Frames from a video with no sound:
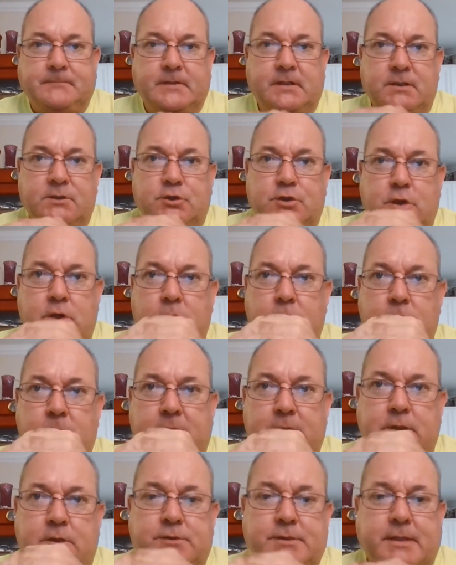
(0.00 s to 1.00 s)
So
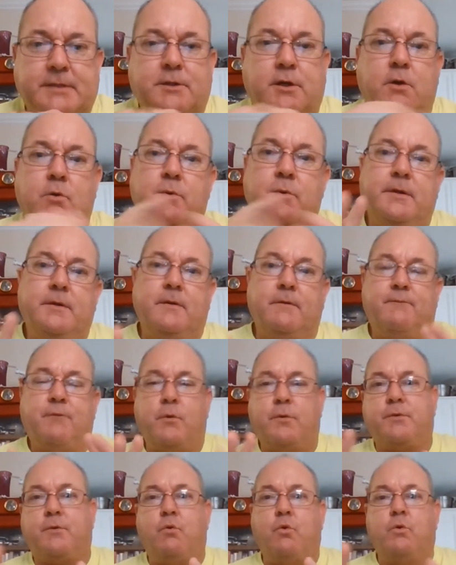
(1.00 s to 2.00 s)
it looks like they're going into the
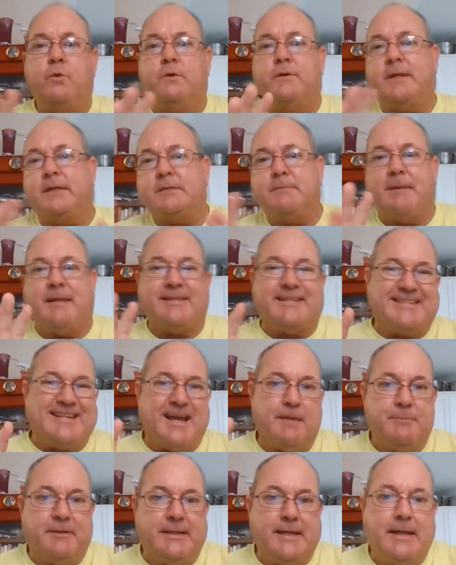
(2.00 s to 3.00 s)
fourth quarter. That's about the
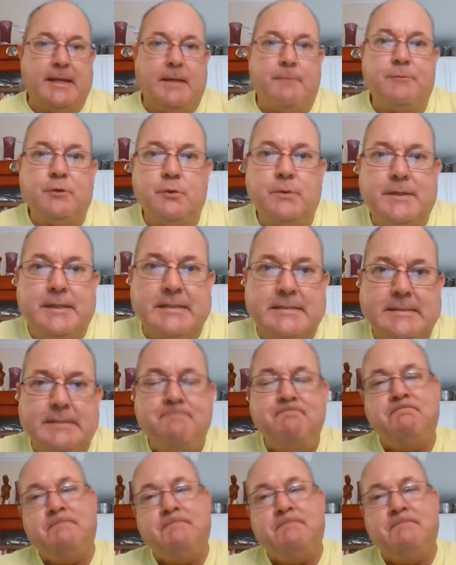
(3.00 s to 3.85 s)
time of day I'm doing this.